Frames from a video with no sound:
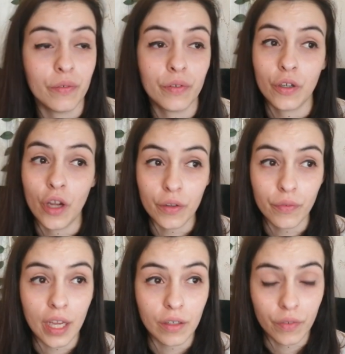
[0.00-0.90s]
If you're not a
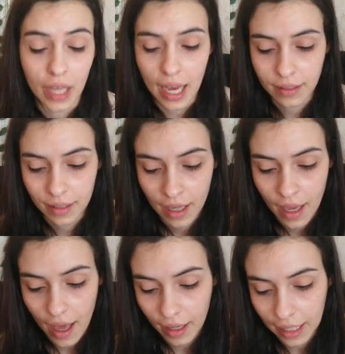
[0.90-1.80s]
fan of that,
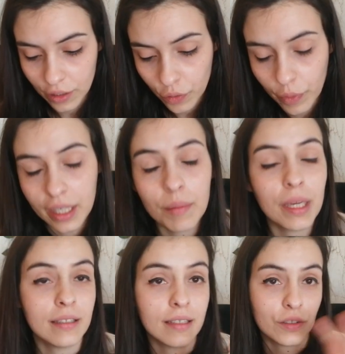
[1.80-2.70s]
and I don't
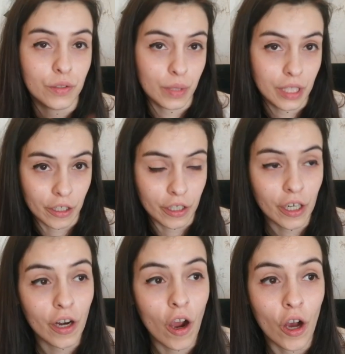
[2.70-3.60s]
recommend this to a
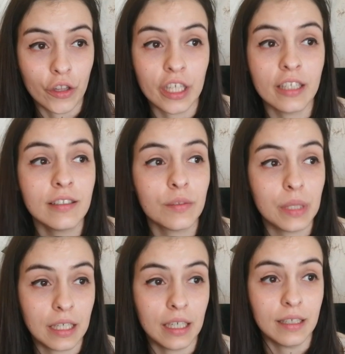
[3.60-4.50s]
younger audience
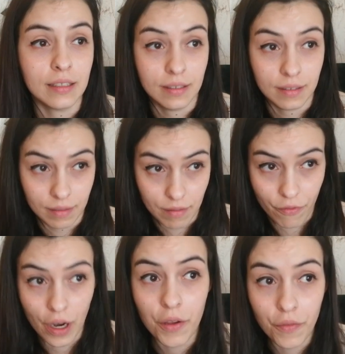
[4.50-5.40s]
because
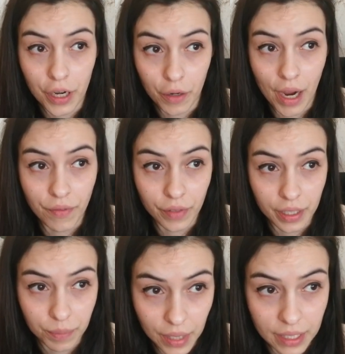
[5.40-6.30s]
very, very
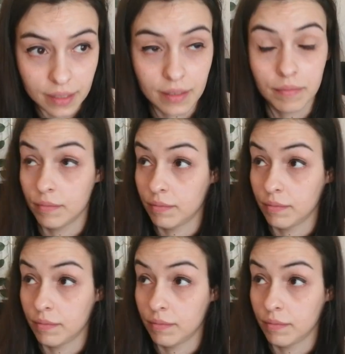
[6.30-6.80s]
graphic, but